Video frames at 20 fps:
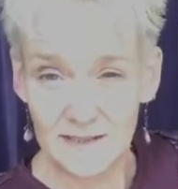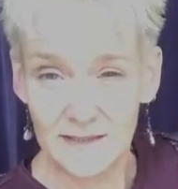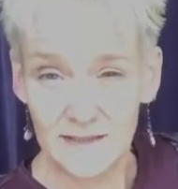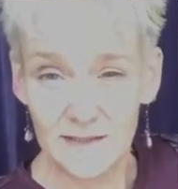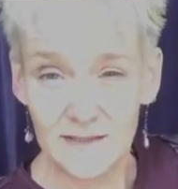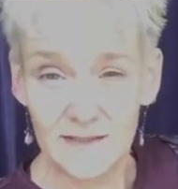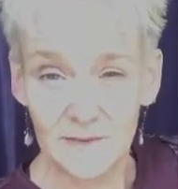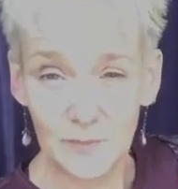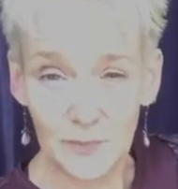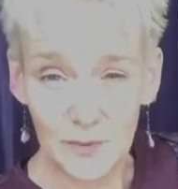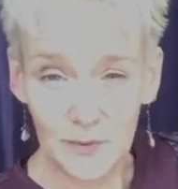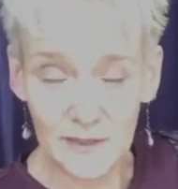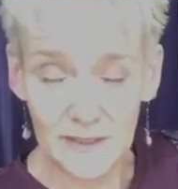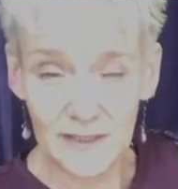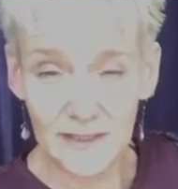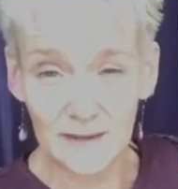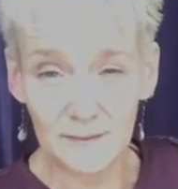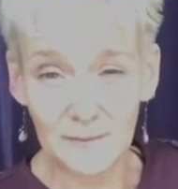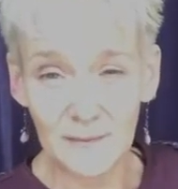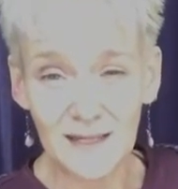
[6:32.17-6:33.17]

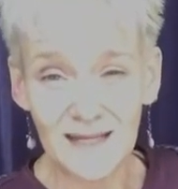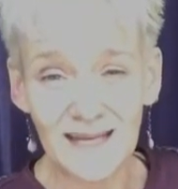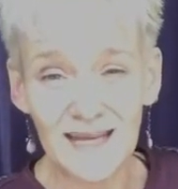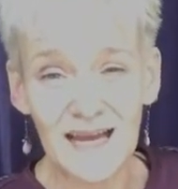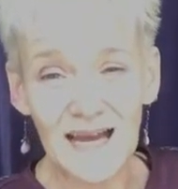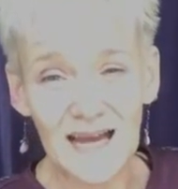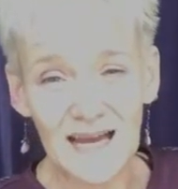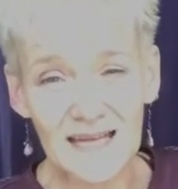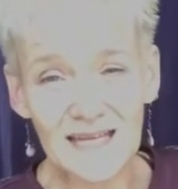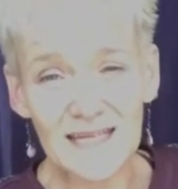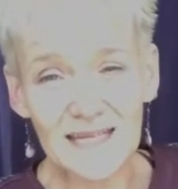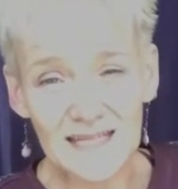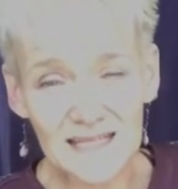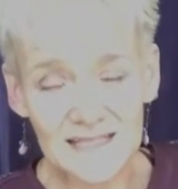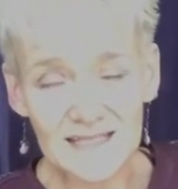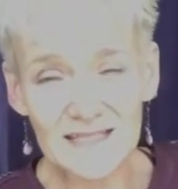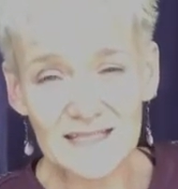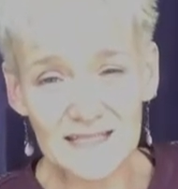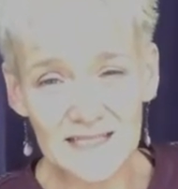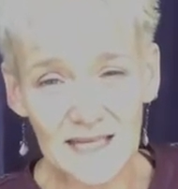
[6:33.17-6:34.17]
Supreme, I
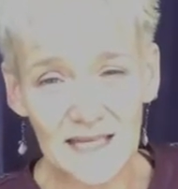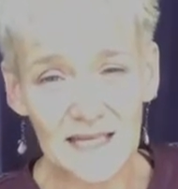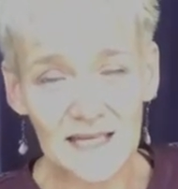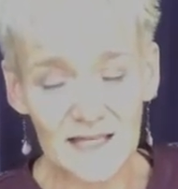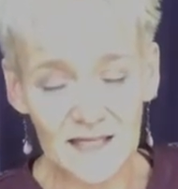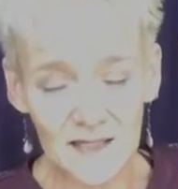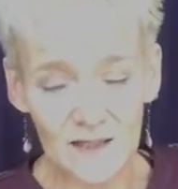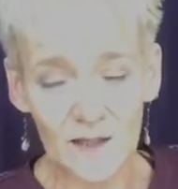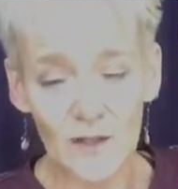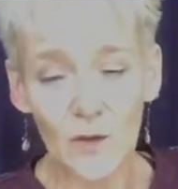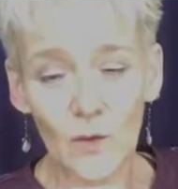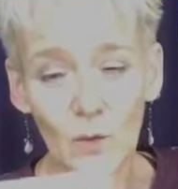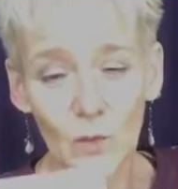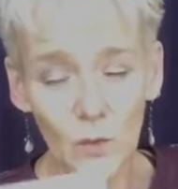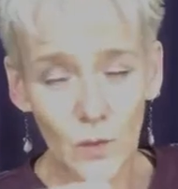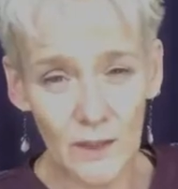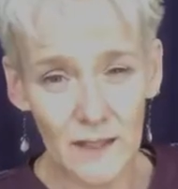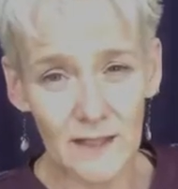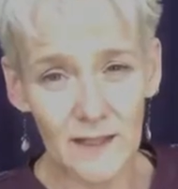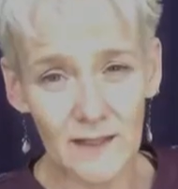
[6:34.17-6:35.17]
need to take it
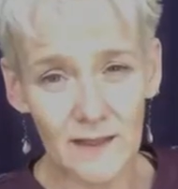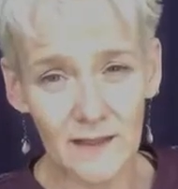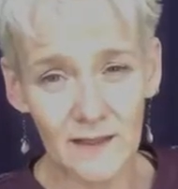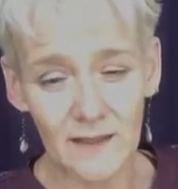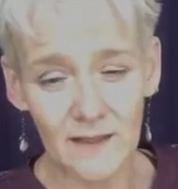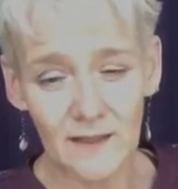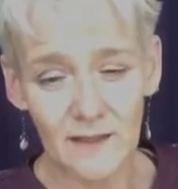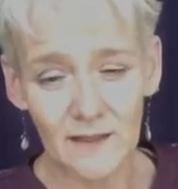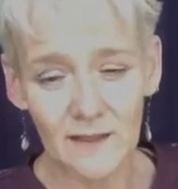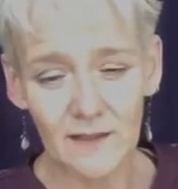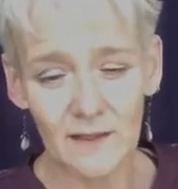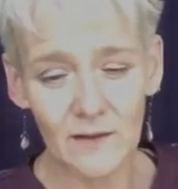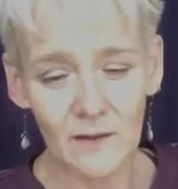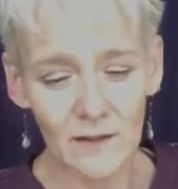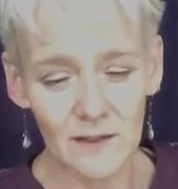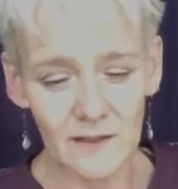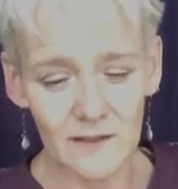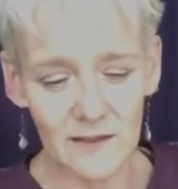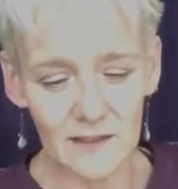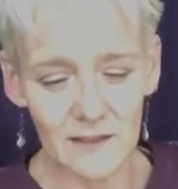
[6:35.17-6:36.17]
with
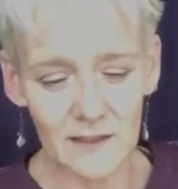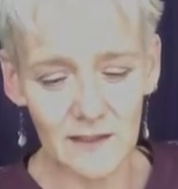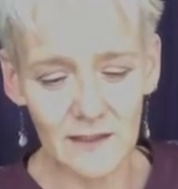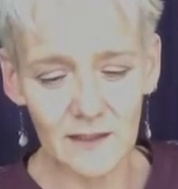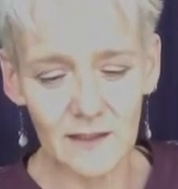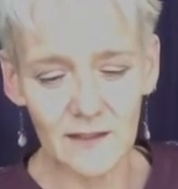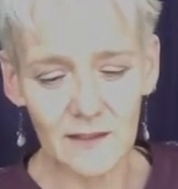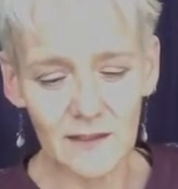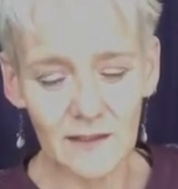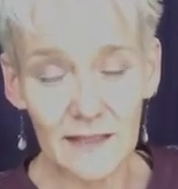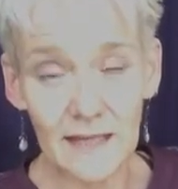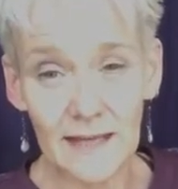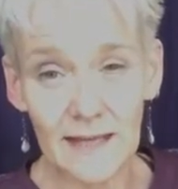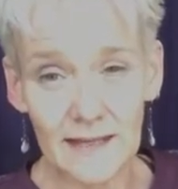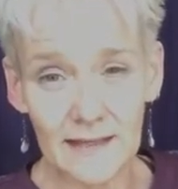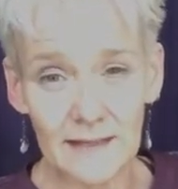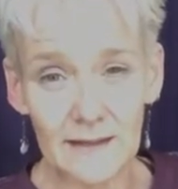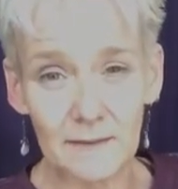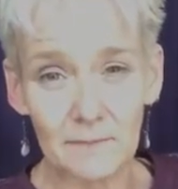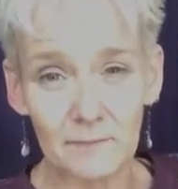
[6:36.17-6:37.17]
the
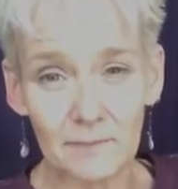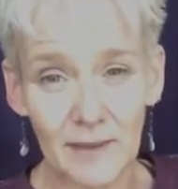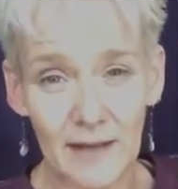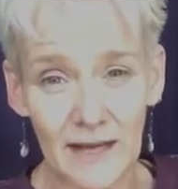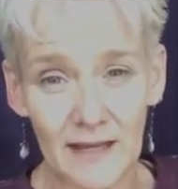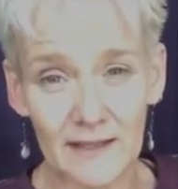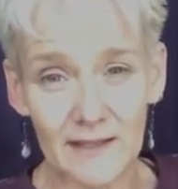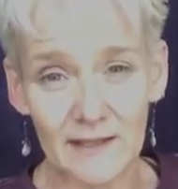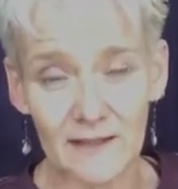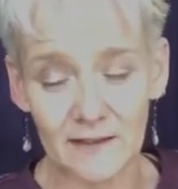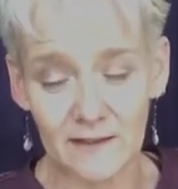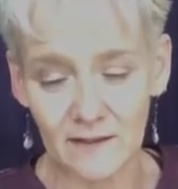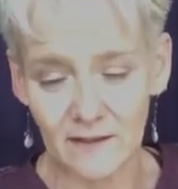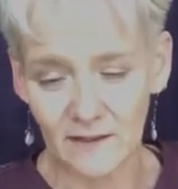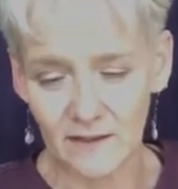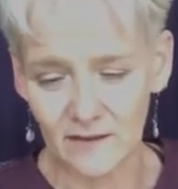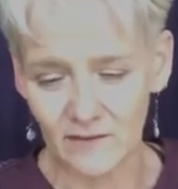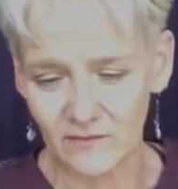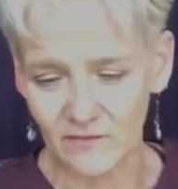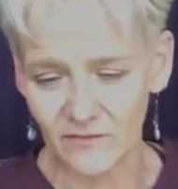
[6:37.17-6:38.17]
AM packet
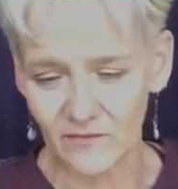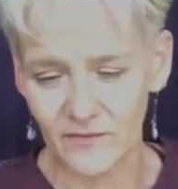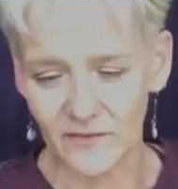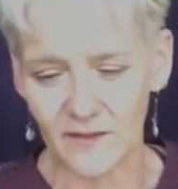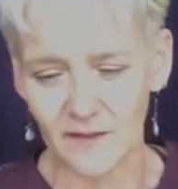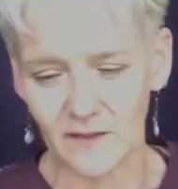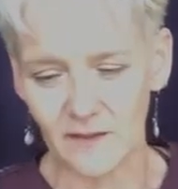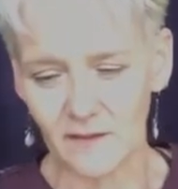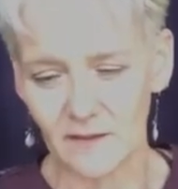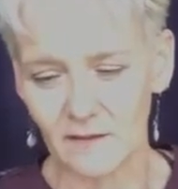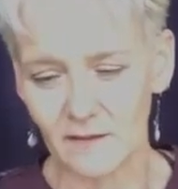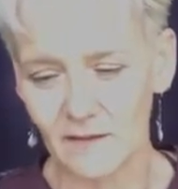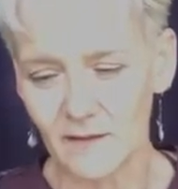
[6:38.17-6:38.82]
of their